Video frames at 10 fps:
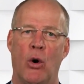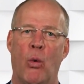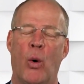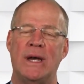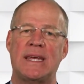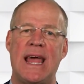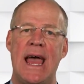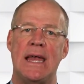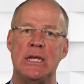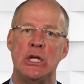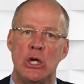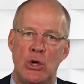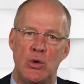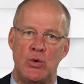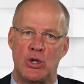What can
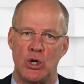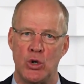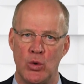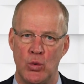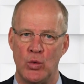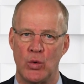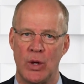you do?